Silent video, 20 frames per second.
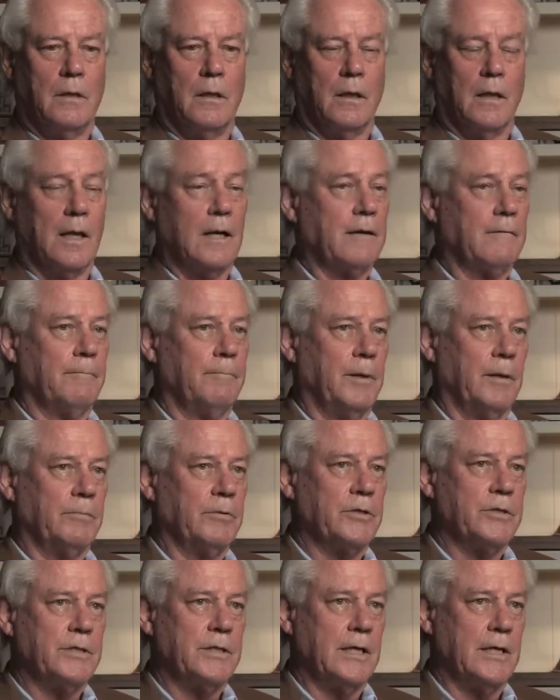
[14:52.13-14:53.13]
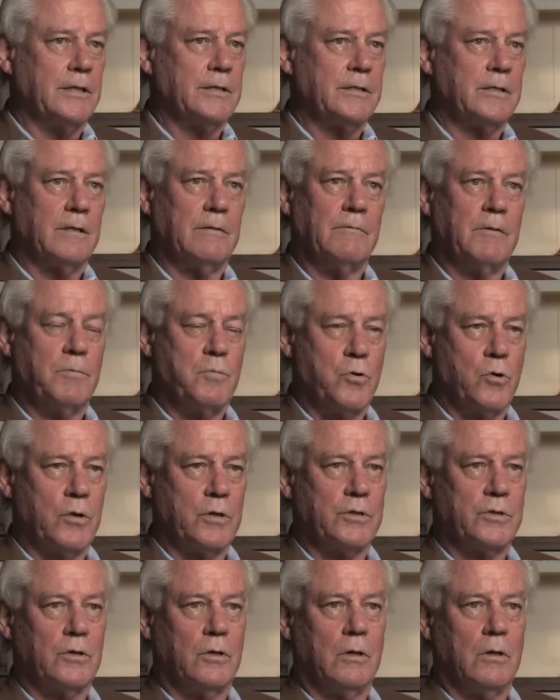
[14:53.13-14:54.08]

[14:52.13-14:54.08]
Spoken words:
a lot of published tests and reports